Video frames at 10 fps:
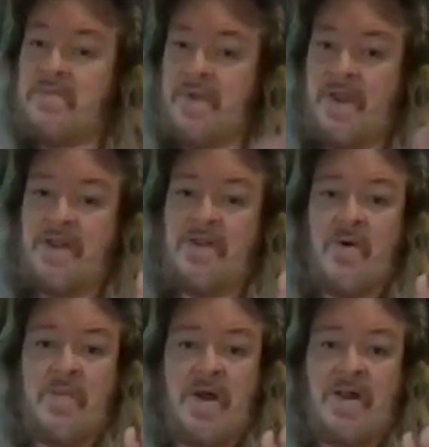Hey, no
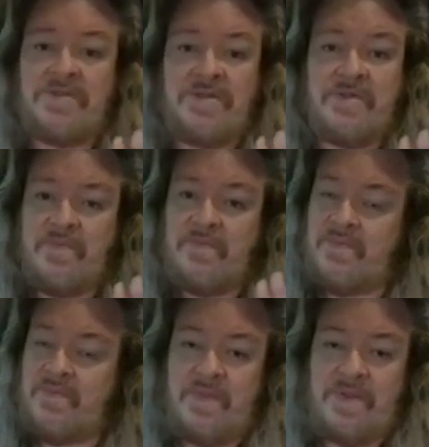apology.
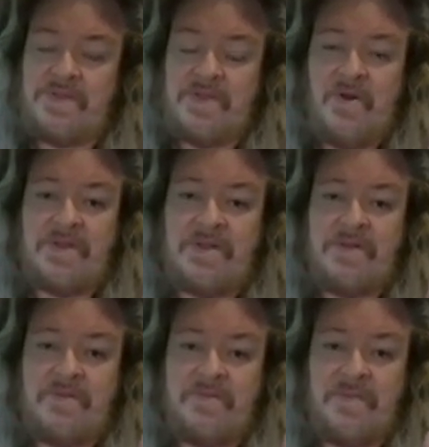It's anointed.
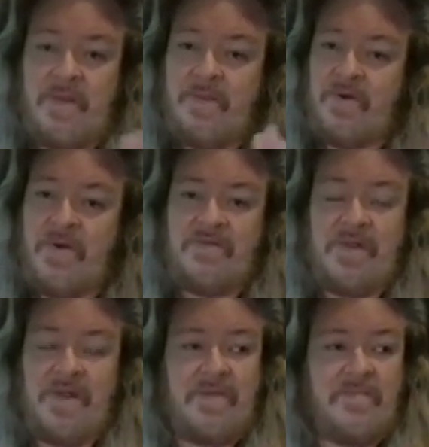I'm anointed for
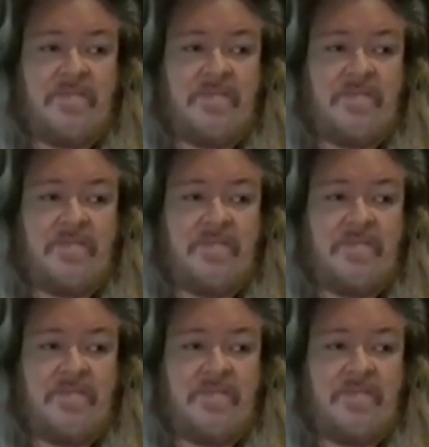that.